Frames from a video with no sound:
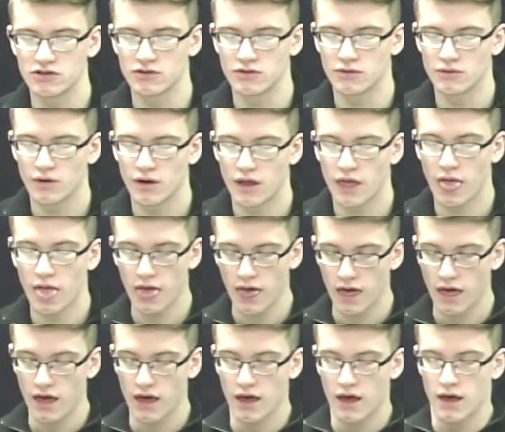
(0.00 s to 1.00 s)
to
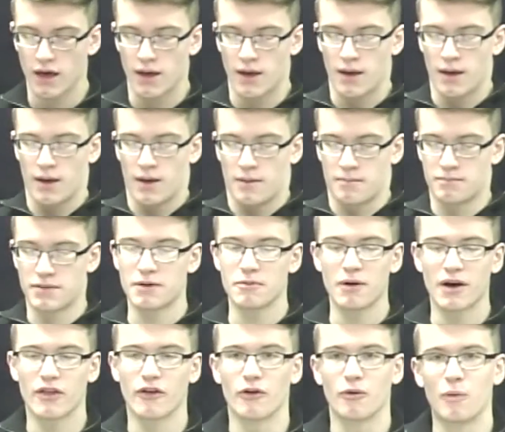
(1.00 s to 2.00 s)
be
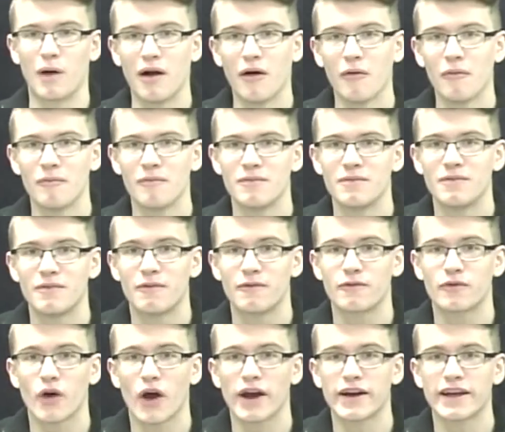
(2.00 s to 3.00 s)
weather. Well,
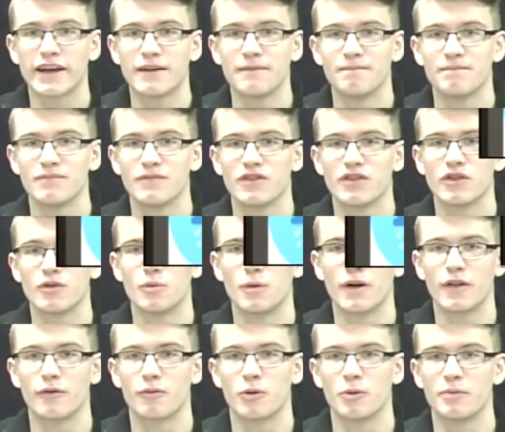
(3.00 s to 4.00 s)
Friday, the
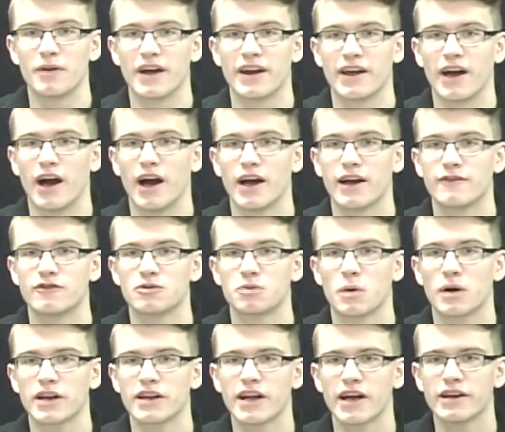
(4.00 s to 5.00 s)
weather will be at a high of
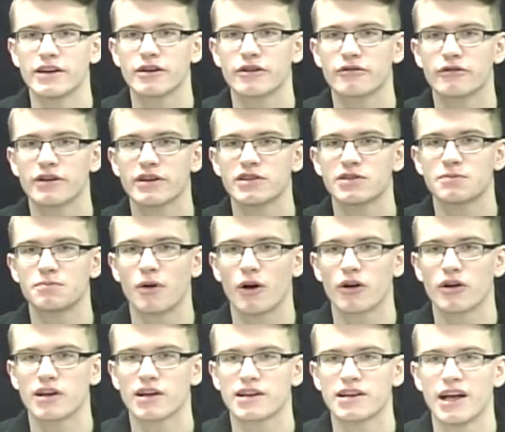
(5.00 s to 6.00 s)
29 degrees,
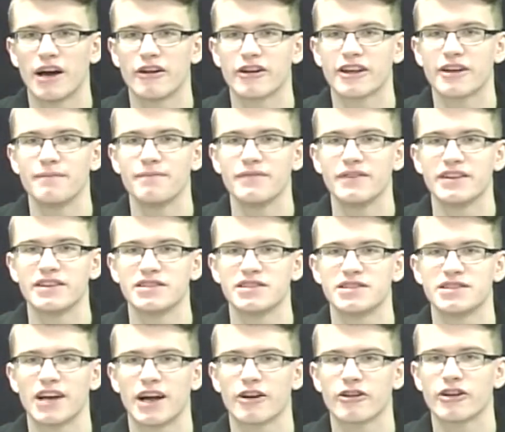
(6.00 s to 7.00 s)
partly cloudy. And
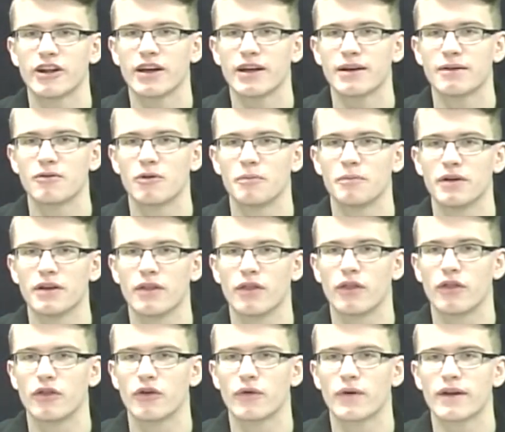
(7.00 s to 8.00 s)
Saturday, it will be
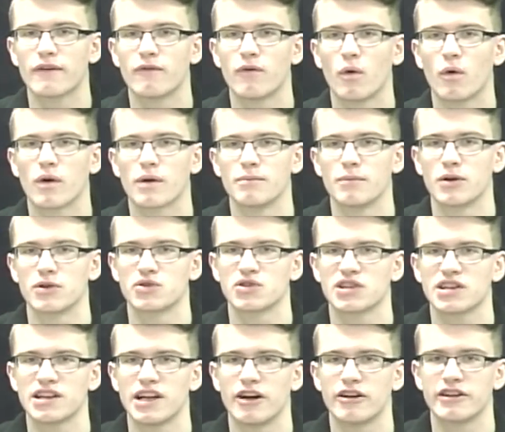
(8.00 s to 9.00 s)
34 and
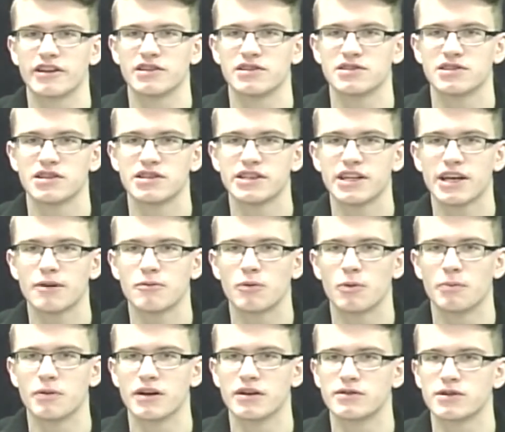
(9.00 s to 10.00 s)
mostly cloudy. Sunday will
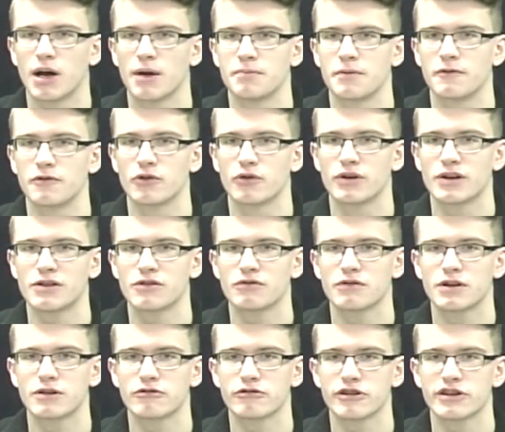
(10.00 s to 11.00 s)
be a top of 33
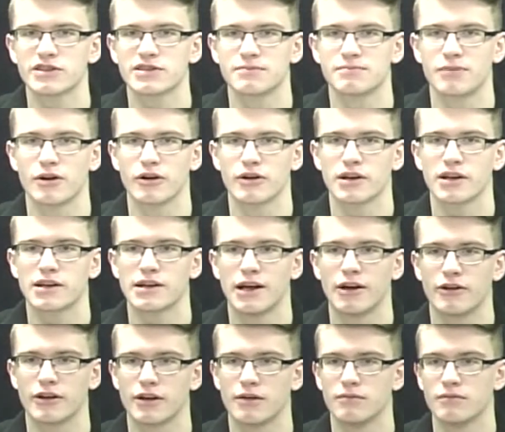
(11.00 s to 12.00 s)
degrees and partly
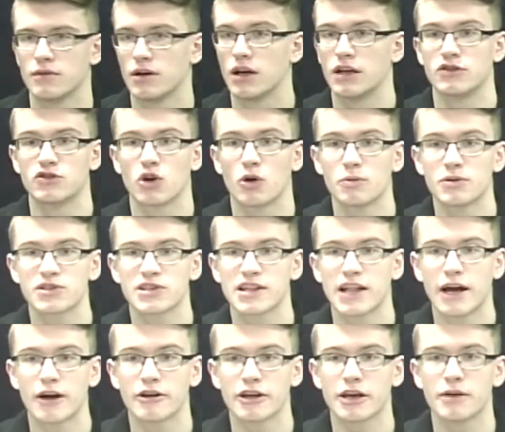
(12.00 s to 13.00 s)
cloudy. It's always
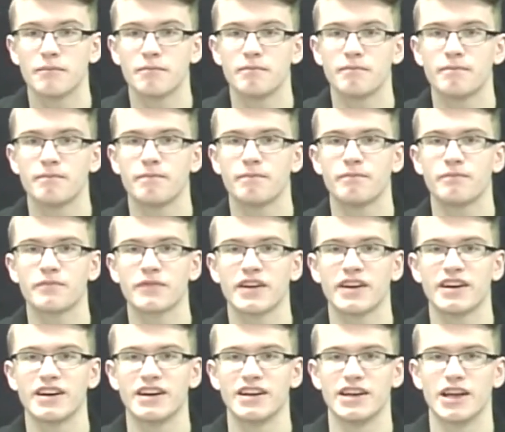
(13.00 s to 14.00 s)
cloudy.
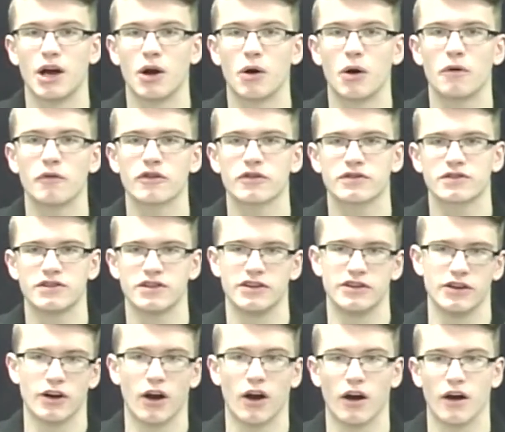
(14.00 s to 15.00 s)
Now over to
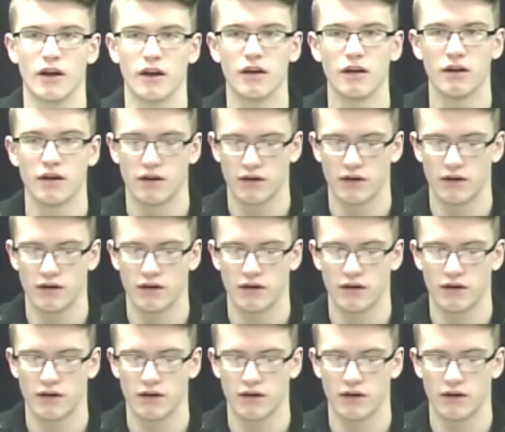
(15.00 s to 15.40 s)
Dodd